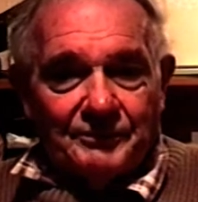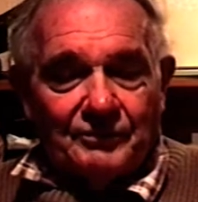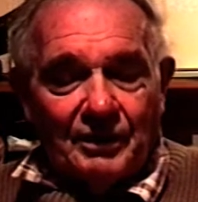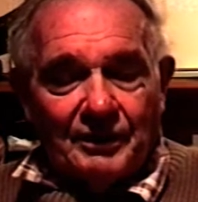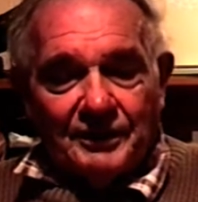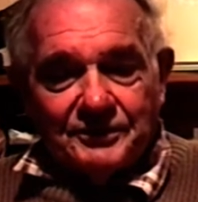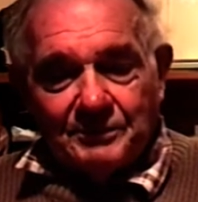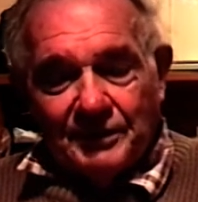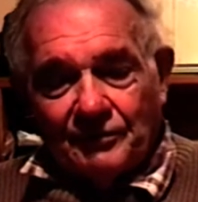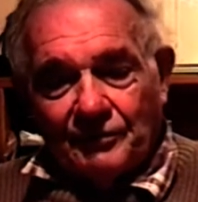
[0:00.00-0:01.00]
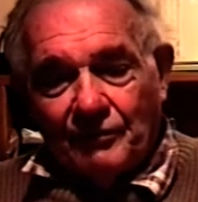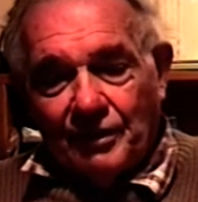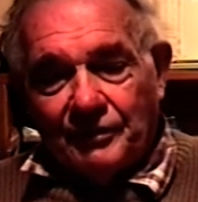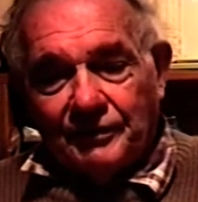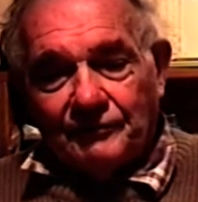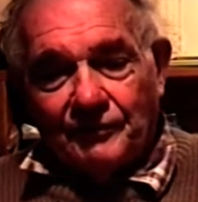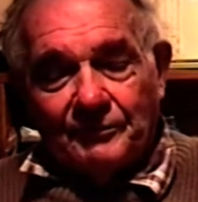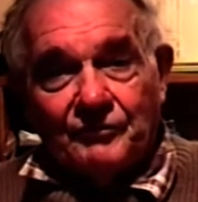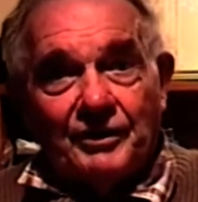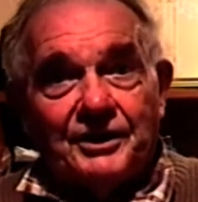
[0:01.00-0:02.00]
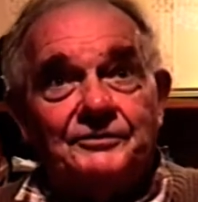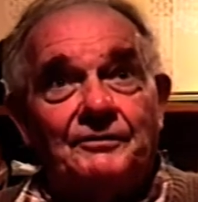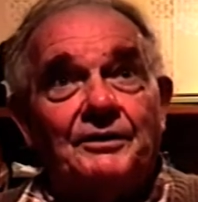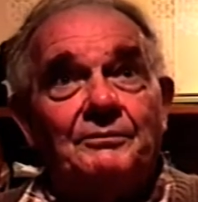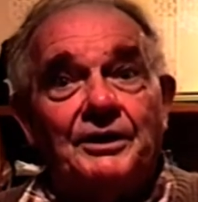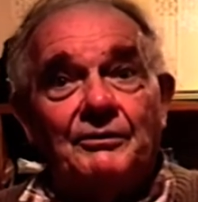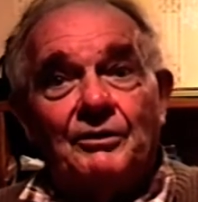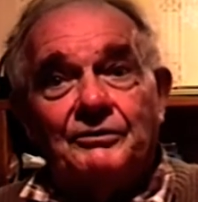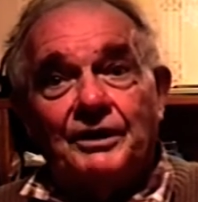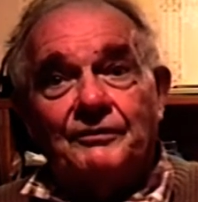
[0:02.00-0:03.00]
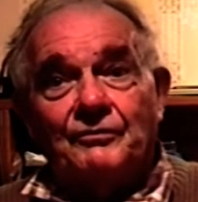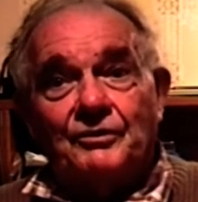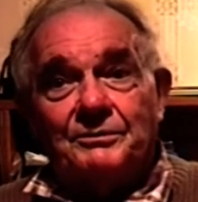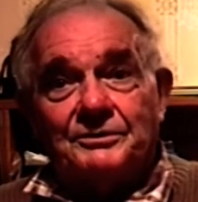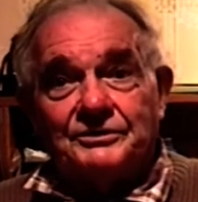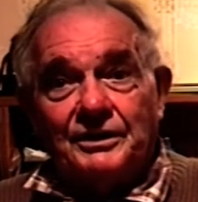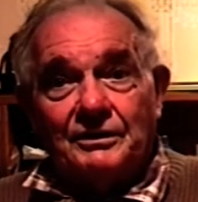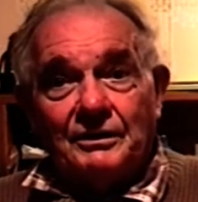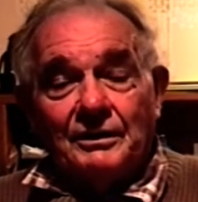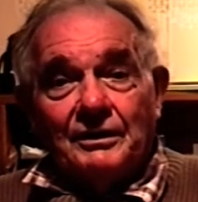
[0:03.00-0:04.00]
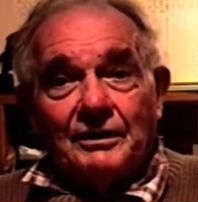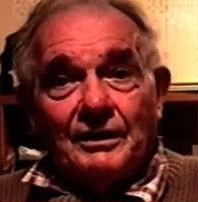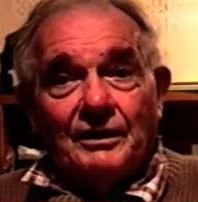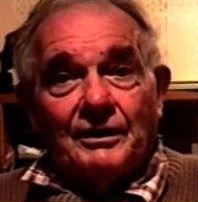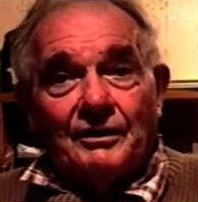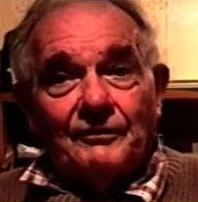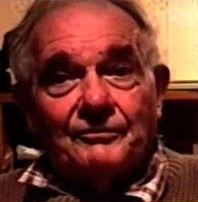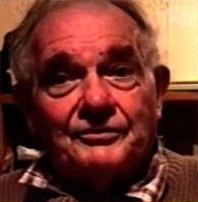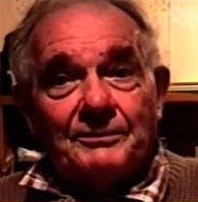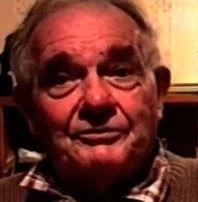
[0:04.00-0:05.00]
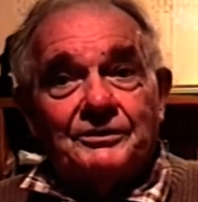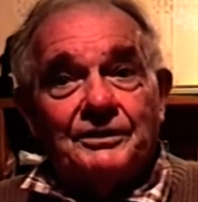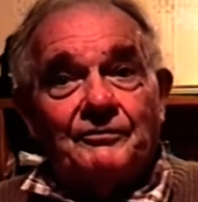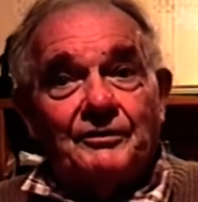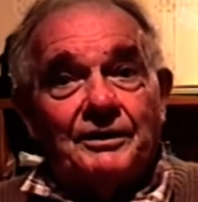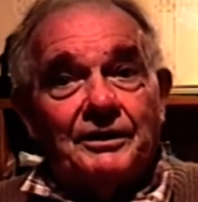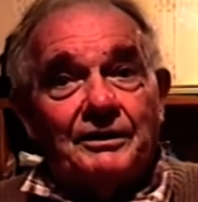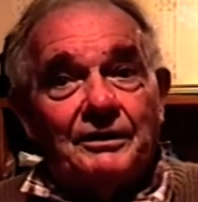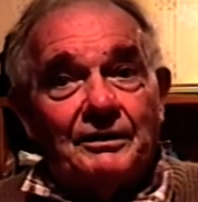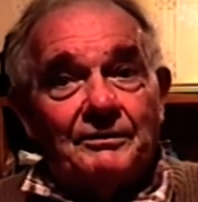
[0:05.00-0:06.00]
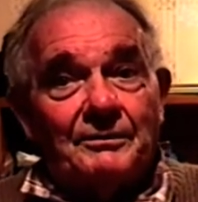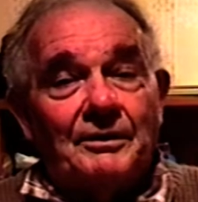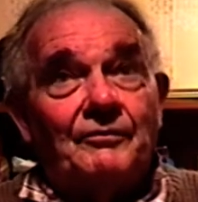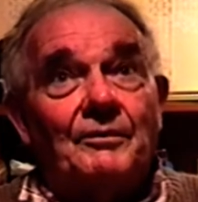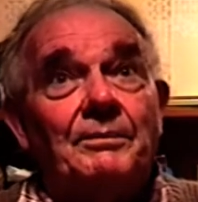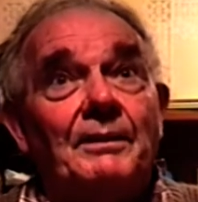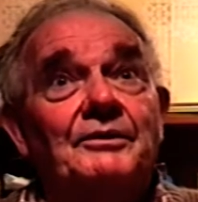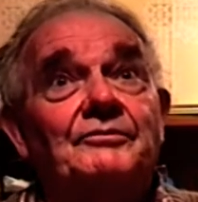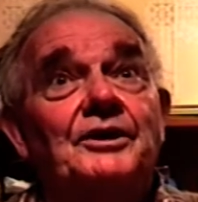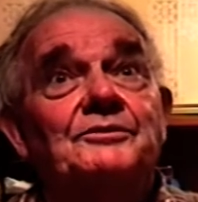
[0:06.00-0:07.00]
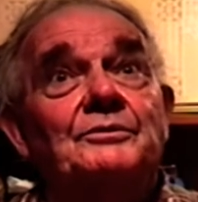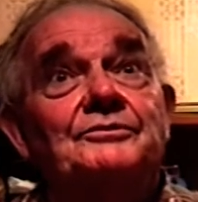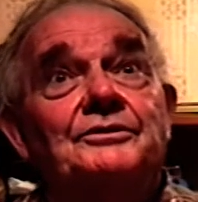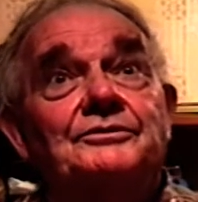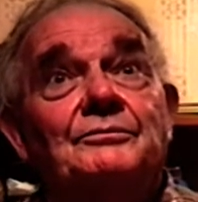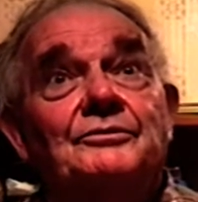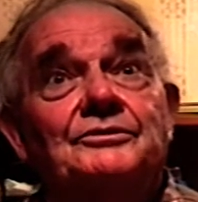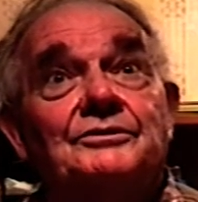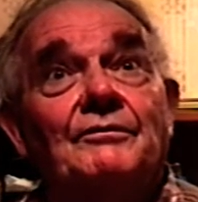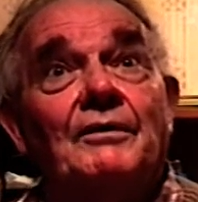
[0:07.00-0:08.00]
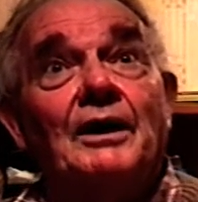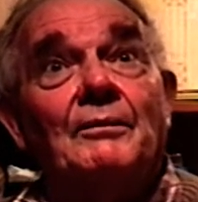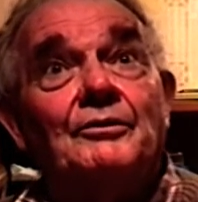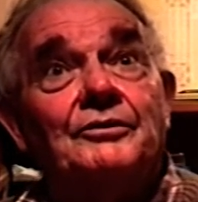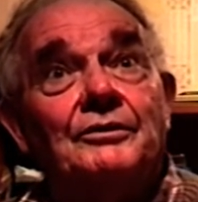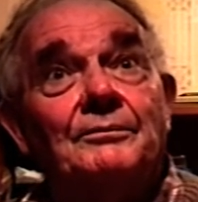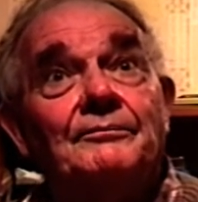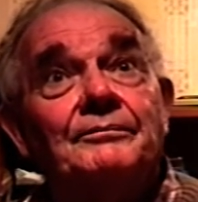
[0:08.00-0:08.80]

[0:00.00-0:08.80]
dollar they spend on roading from Transfund, but he won't take 40% of subsidy for a public transport system which is available to